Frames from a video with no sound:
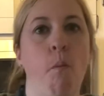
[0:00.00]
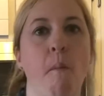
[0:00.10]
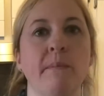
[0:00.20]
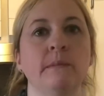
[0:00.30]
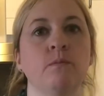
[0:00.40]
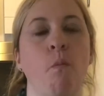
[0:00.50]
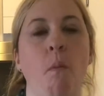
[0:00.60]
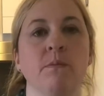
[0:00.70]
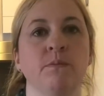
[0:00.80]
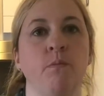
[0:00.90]
Is
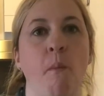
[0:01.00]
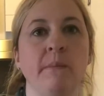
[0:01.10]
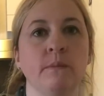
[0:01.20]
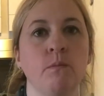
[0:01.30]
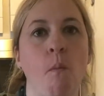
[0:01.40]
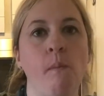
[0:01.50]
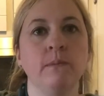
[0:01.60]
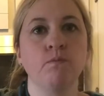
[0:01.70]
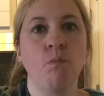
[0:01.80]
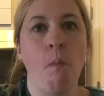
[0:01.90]
it
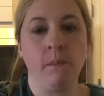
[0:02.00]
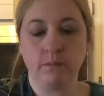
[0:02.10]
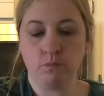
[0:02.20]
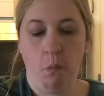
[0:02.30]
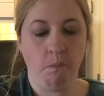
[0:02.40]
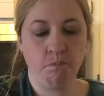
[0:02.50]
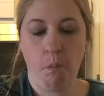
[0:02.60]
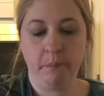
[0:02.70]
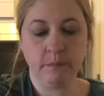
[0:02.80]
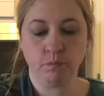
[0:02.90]
dry? What's the
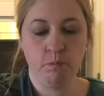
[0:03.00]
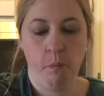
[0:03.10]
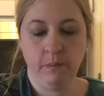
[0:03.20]
texture like?